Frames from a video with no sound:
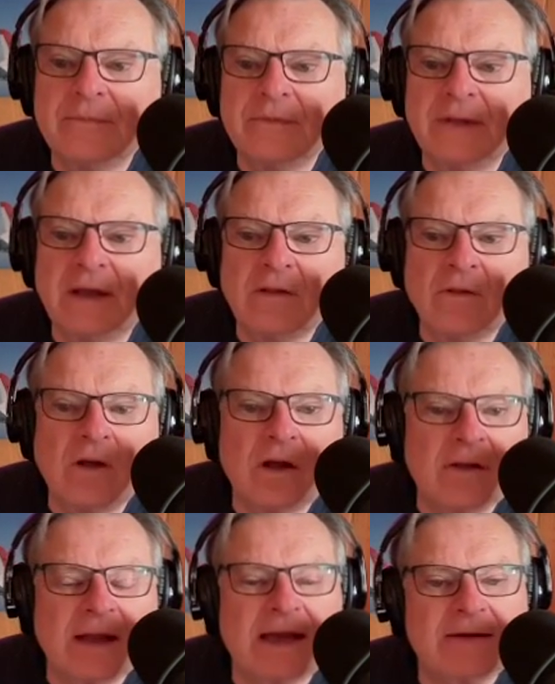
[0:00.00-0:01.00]
They'll
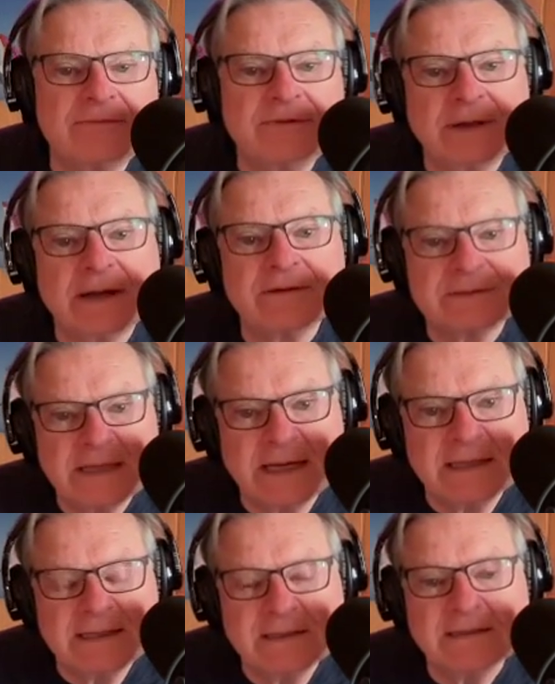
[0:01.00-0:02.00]
all have their
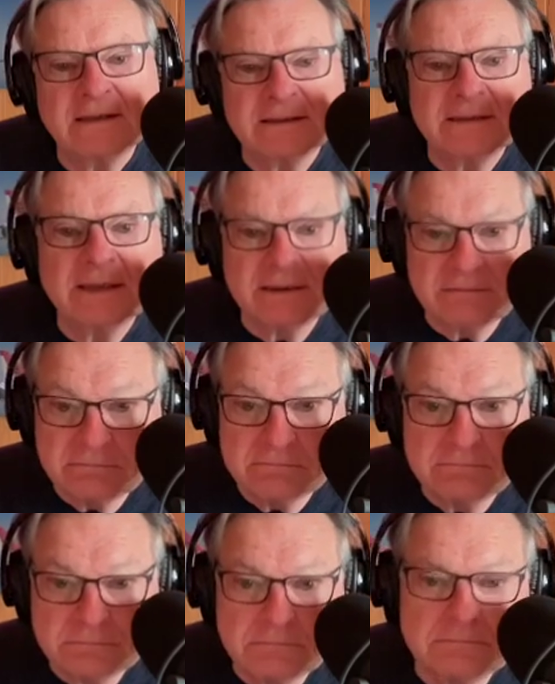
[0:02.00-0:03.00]
take, and then
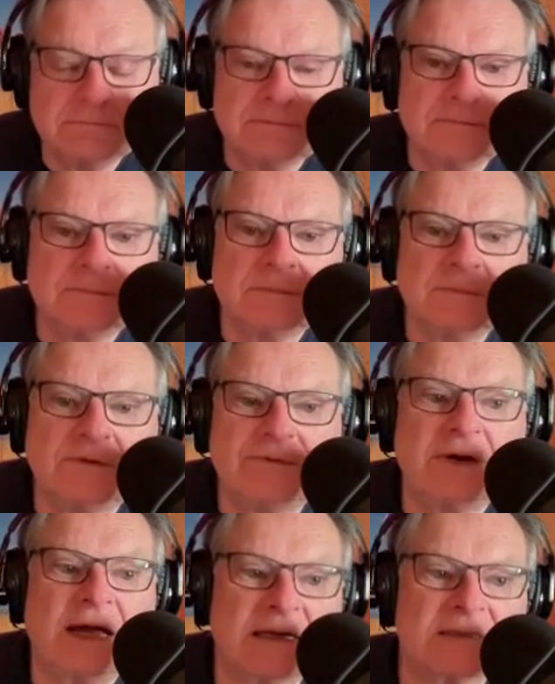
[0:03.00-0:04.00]

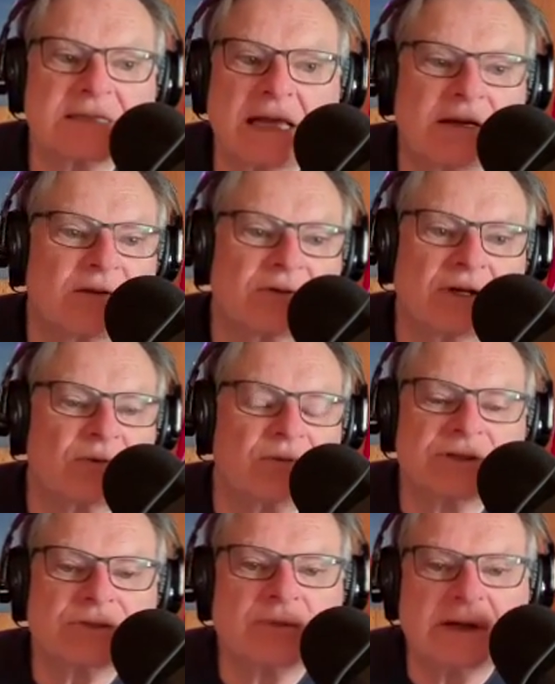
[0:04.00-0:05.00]
Fox, I don't know
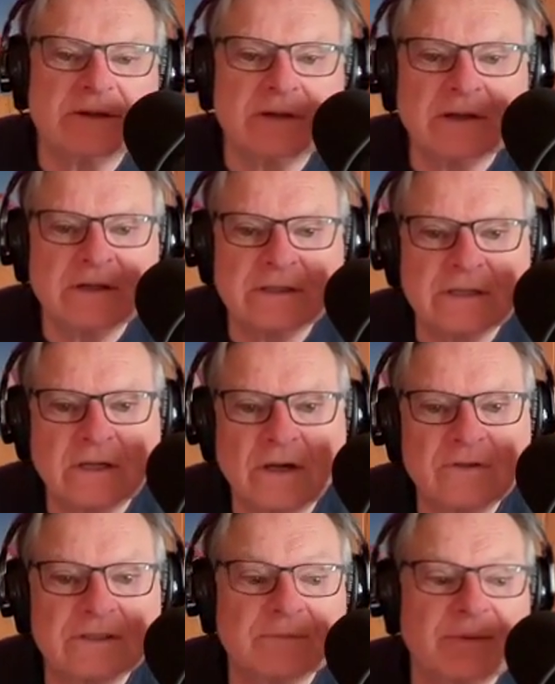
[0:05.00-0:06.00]
which way they're going to
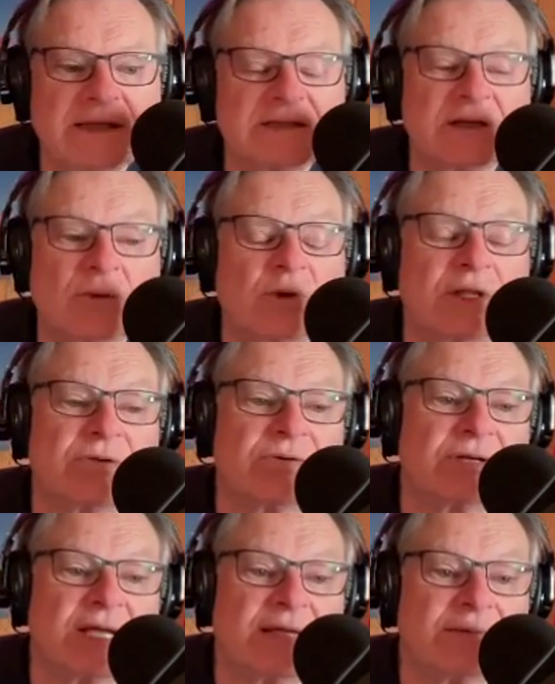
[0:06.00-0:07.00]
go. It depends on whether
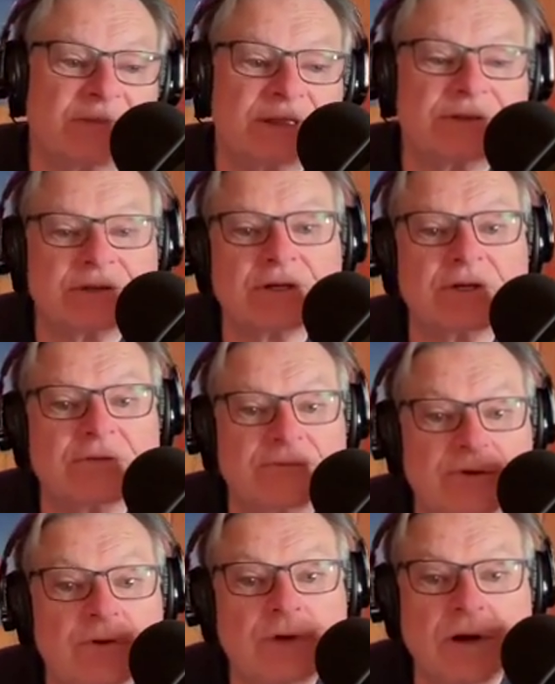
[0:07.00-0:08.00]
or not Mr.
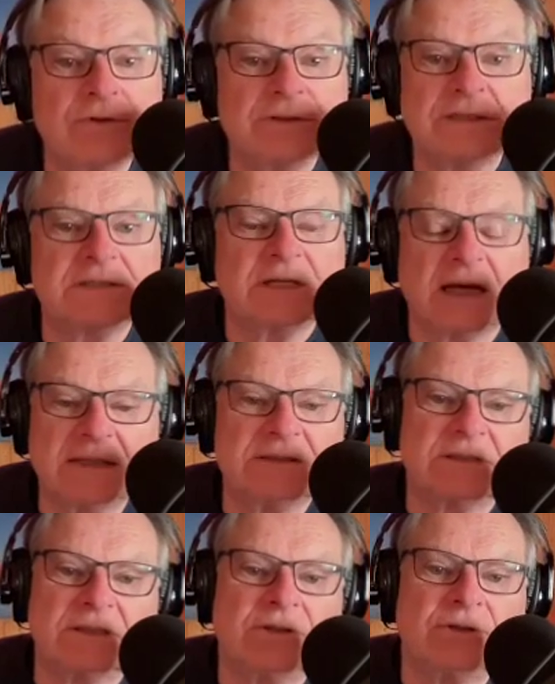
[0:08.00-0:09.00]
Cavuto
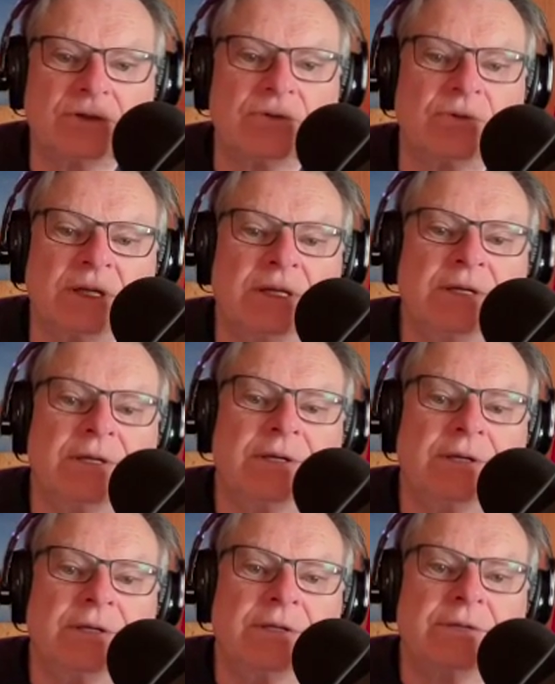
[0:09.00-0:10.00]
decides to do
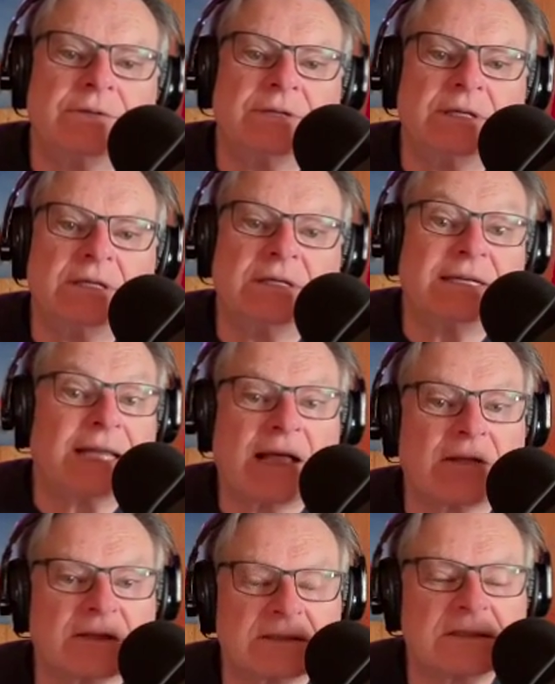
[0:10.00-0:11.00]
the
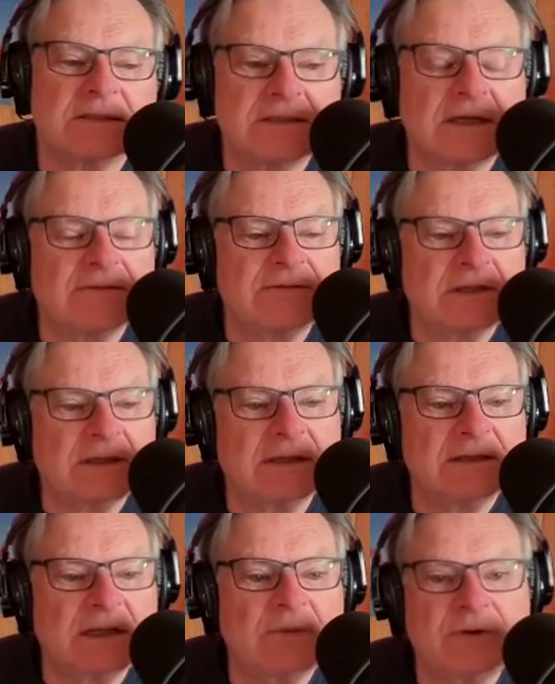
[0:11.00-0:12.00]
analysis of it,
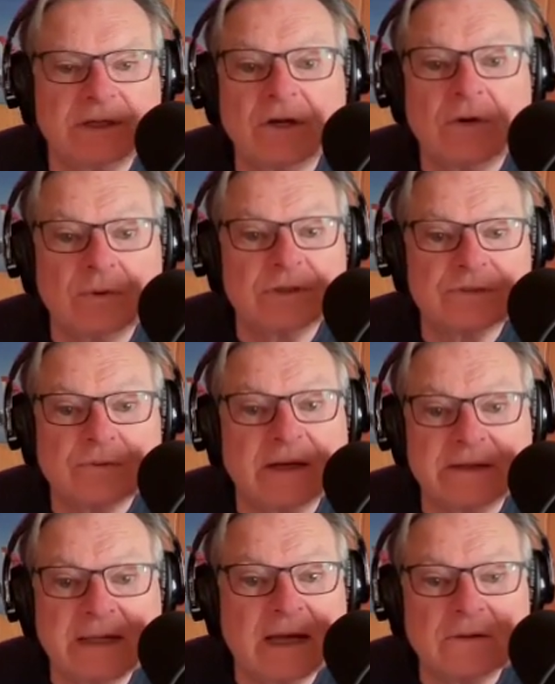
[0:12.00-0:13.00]
and then we know which
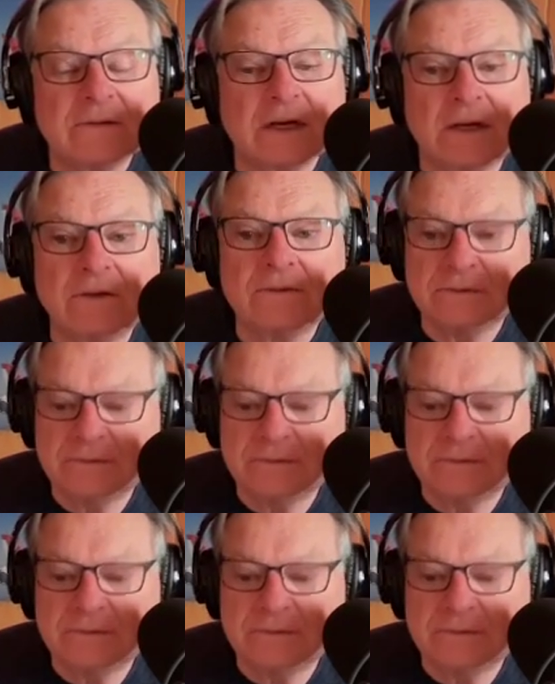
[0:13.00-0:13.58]
way that'll go.